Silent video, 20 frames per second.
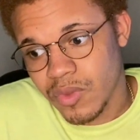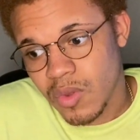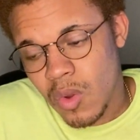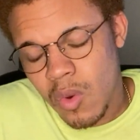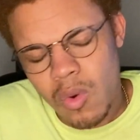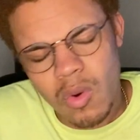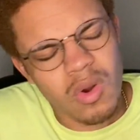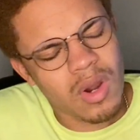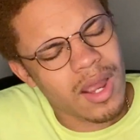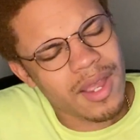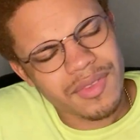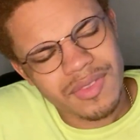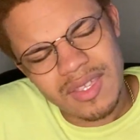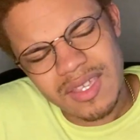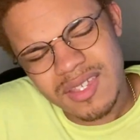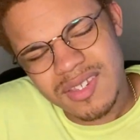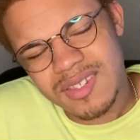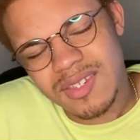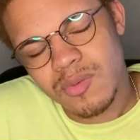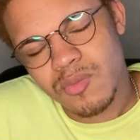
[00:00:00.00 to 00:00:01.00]
or I think
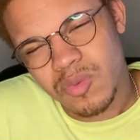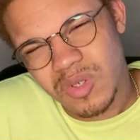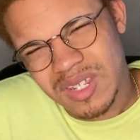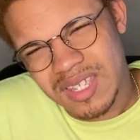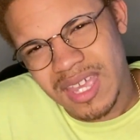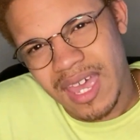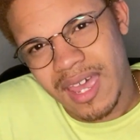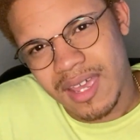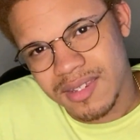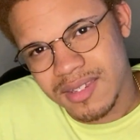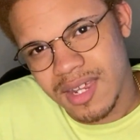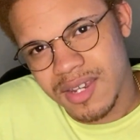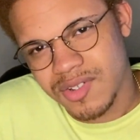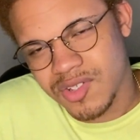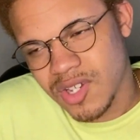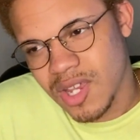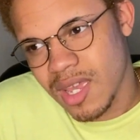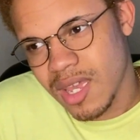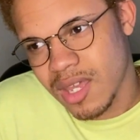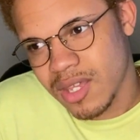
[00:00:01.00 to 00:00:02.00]
it's in
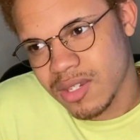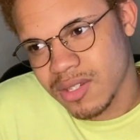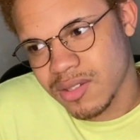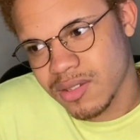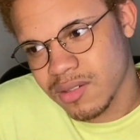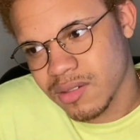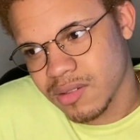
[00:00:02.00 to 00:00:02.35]
React.js,